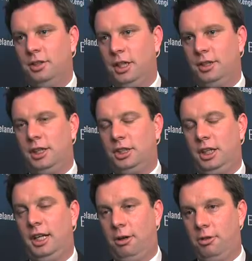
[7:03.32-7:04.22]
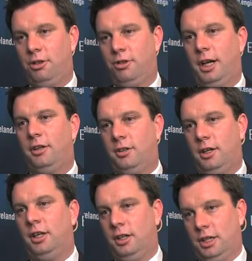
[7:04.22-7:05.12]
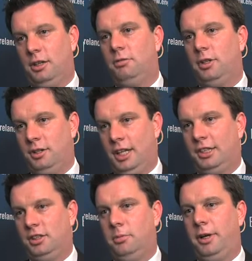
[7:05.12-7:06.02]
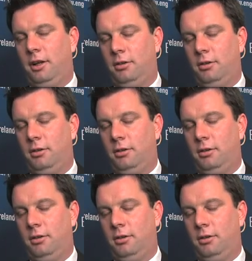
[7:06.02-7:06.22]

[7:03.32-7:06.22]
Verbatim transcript: you had to actually get out of the tractor and get down and test the bale,